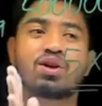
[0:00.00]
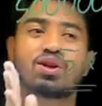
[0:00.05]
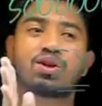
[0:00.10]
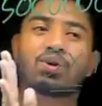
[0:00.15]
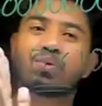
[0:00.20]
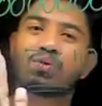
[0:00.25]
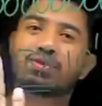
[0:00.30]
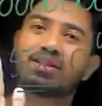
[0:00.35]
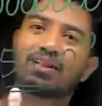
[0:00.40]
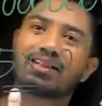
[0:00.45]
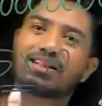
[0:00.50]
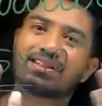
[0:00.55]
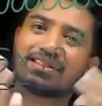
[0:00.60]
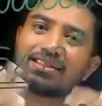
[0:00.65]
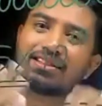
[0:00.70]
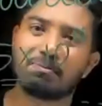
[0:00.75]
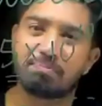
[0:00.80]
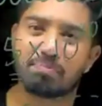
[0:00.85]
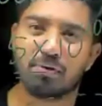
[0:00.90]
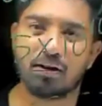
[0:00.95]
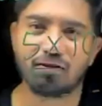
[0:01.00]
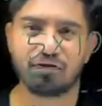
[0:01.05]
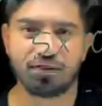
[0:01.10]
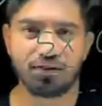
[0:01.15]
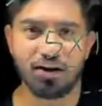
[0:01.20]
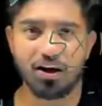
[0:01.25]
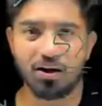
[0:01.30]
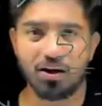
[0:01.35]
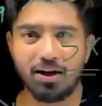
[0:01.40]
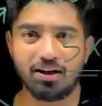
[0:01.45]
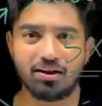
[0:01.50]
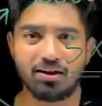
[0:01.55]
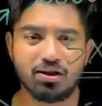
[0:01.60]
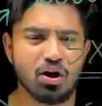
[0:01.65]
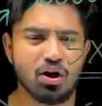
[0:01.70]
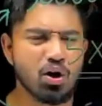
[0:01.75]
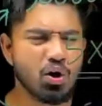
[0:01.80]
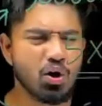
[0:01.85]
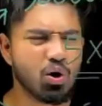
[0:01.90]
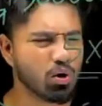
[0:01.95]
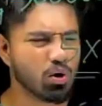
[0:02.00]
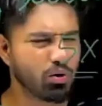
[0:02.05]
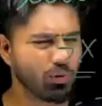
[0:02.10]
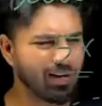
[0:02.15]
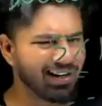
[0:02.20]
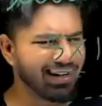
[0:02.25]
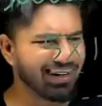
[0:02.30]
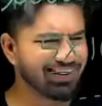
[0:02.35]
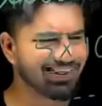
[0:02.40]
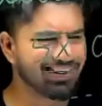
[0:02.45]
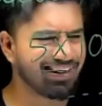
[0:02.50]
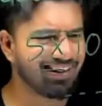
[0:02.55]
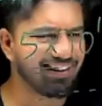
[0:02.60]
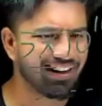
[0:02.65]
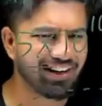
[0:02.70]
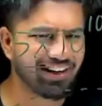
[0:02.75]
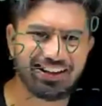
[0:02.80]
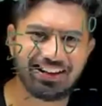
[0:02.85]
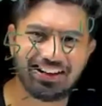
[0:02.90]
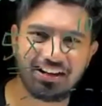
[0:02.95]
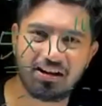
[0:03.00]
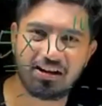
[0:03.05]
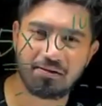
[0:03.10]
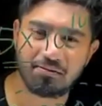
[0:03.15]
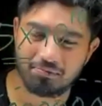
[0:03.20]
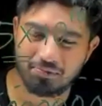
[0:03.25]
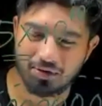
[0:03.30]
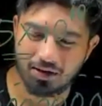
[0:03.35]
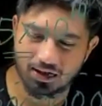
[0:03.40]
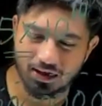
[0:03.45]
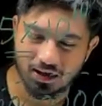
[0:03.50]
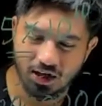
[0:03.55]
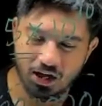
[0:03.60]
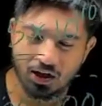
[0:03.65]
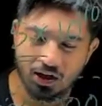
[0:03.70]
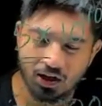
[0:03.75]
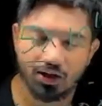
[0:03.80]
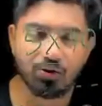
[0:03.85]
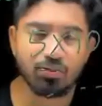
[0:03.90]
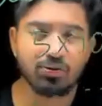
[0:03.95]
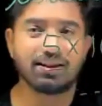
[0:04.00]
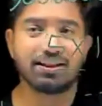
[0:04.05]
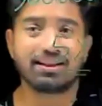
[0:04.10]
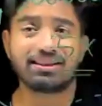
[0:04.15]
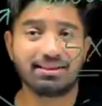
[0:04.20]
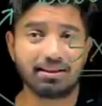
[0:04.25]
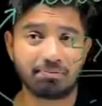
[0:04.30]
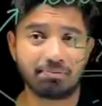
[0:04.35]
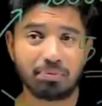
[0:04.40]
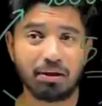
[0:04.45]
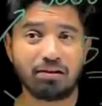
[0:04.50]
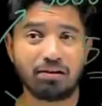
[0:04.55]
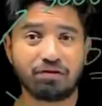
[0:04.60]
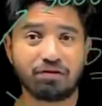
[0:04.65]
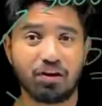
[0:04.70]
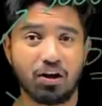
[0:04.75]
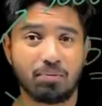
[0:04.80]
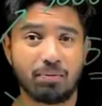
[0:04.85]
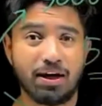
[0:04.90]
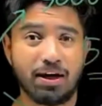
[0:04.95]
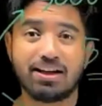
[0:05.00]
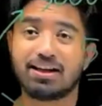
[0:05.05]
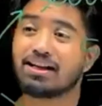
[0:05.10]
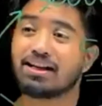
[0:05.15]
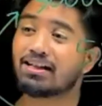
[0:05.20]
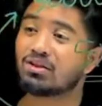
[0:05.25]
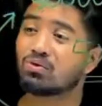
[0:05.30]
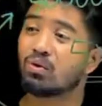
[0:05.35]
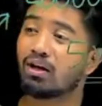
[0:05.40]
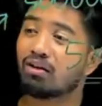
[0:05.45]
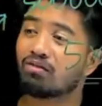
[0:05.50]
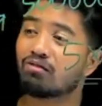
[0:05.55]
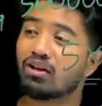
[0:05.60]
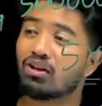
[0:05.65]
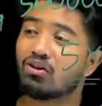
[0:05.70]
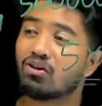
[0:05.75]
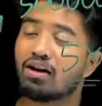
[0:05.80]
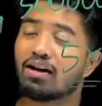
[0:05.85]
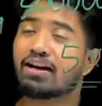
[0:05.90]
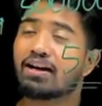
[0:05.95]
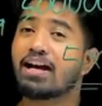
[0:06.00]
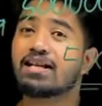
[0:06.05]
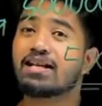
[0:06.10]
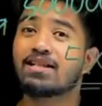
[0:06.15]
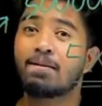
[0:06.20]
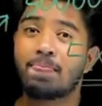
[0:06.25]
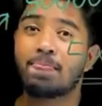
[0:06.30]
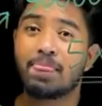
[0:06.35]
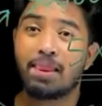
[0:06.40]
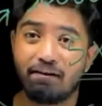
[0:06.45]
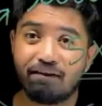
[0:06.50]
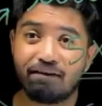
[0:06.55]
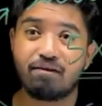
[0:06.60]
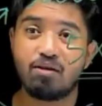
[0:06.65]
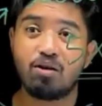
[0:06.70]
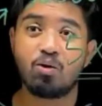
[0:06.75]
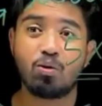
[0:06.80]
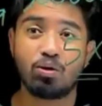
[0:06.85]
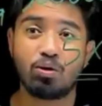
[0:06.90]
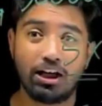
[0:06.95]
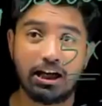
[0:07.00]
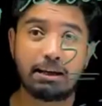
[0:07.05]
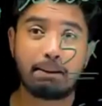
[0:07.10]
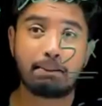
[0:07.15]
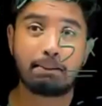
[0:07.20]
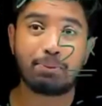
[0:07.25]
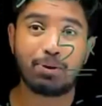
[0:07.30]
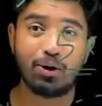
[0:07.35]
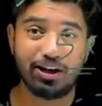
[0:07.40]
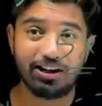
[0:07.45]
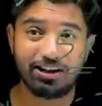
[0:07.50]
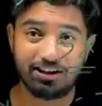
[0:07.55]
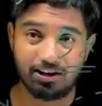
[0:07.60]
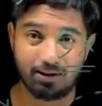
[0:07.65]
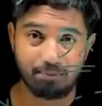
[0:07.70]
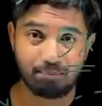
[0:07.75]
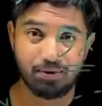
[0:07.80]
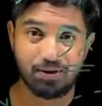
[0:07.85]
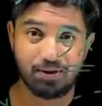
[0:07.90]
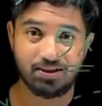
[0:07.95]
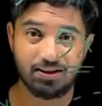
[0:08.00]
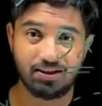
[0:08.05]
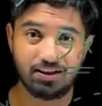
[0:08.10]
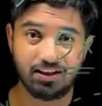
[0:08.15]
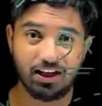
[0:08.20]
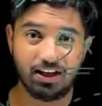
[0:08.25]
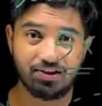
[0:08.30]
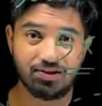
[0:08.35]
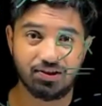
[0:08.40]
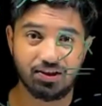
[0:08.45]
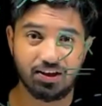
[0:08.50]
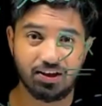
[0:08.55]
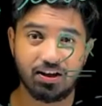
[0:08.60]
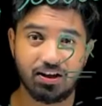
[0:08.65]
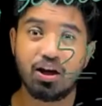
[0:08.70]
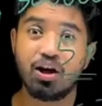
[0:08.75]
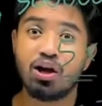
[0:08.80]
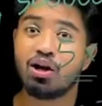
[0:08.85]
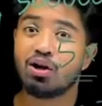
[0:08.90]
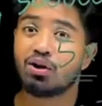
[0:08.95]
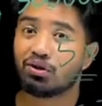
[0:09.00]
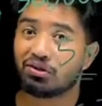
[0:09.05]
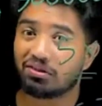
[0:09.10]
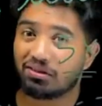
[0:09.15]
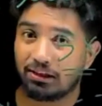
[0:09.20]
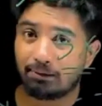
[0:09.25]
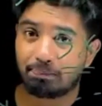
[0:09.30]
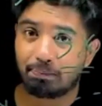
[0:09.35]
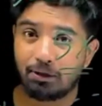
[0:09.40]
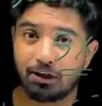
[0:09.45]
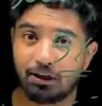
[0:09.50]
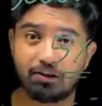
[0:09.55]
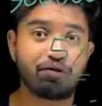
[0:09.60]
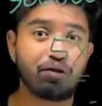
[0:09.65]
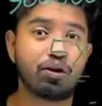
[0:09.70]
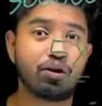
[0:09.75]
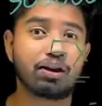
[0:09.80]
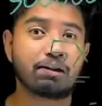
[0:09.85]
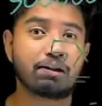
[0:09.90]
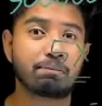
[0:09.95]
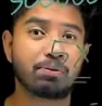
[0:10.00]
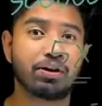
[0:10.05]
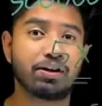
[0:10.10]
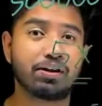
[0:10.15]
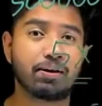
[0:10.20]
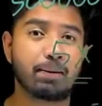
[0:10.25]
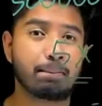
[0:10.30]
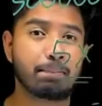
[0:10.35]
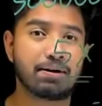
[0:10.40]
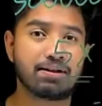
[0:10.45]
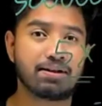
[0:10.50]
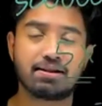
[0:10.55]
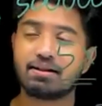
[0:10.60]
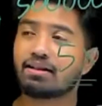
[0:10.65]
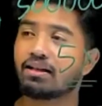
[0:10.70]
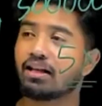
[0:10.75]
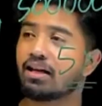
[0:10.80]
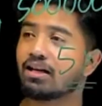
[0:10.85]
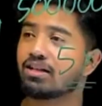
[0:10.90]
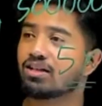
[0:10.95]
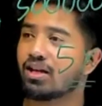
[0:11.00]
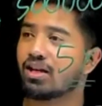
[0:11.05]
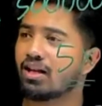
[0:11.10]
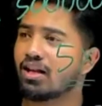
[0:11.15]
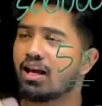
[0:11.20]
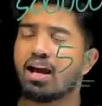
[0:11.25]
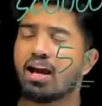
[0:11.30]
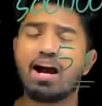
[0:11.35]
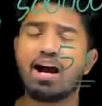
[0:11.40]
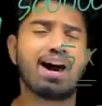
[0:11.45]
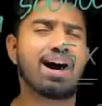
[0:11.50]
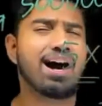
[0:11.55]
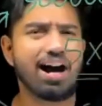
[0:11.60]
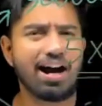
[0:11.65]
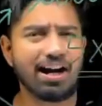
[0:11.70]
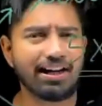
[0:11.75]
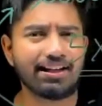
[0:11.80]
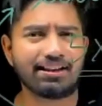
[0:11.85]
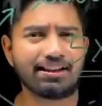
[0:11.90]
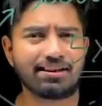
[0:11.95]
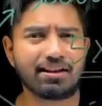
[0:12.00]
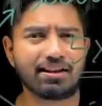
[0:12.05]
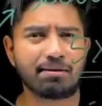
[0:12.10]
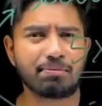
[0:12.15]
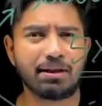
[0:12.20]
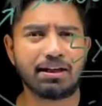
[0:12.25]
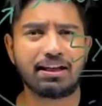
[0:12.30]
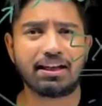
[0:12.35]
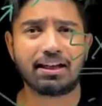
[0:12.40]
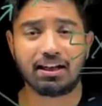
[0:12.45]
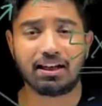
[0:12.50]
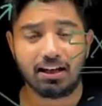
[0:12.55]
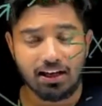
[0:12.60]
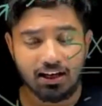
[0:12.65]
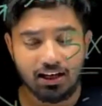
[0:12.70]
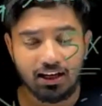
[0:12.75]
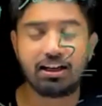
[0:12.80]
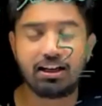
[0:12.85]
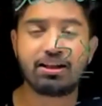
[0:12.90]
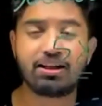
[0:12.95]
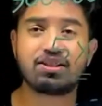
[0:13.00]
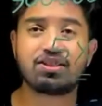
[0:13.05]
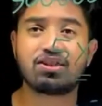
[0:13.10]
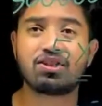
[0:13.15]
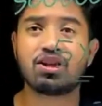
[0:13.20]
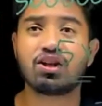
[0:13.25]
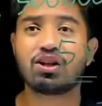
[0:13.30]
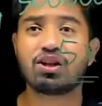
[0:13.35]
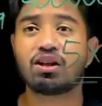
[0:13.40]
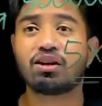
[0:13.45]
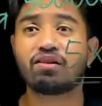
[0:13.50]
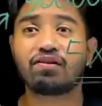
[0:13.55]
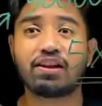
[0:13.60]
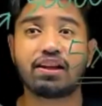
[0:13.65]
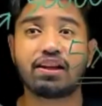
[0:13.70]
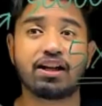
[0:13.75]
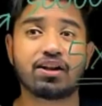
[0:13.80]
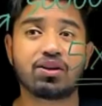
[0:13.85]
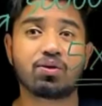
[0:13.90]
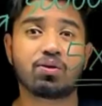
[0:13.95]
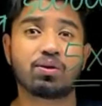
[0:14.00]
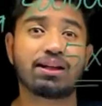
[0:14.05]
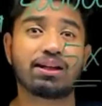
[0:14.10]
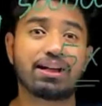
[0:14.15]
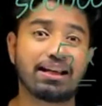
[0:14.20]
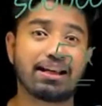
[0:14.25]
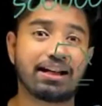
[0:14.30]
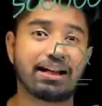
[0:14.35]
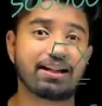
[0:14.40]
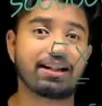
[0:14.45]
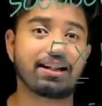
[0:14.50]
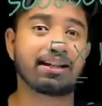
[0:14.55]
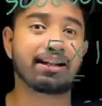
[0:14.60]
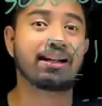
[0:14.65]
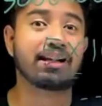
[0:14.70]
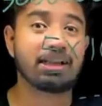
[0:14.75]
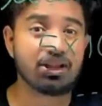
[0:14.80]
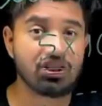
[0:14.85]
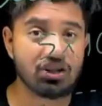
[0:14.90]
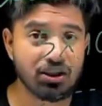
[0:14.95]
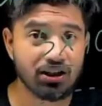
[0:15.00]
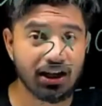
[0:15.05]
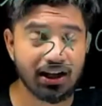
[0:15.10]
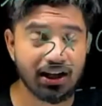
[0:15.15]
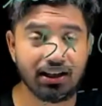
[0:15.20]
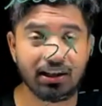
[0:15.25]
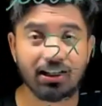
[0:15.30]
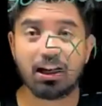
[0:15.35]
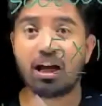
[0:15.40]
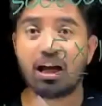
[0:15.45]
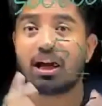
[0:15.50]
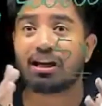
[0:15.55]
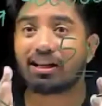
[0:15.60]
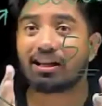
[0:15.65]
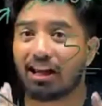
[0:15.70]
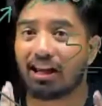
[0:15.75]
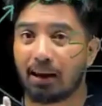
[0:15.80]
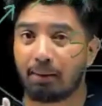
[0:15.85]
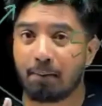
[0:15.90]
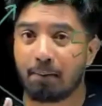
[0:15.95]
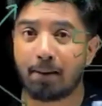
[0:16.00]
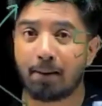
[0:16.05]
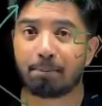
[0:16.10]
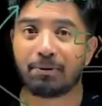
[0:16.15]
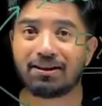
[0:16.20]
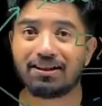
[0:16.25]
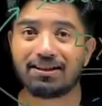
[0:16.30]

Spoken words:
using a simple format or a very tiny number using a simple format is what we call as floating point representation. To support floating point representation, IEEE, Institute of Electrical Engineering, came up with a